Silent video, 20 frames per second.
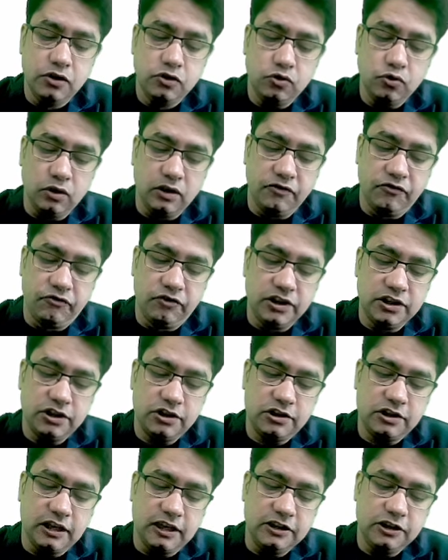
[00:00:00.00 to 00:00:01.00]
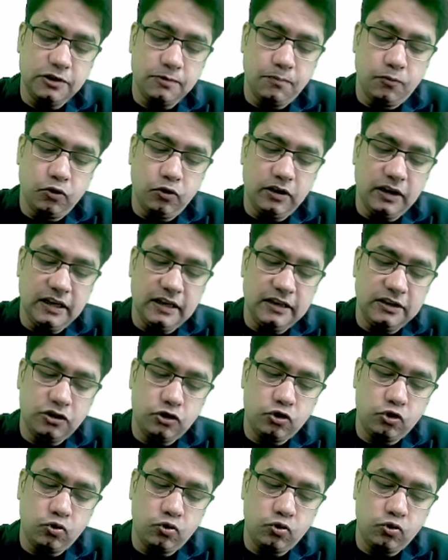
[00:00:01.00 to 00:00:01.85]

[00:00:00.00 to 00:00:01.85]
So the first transporter is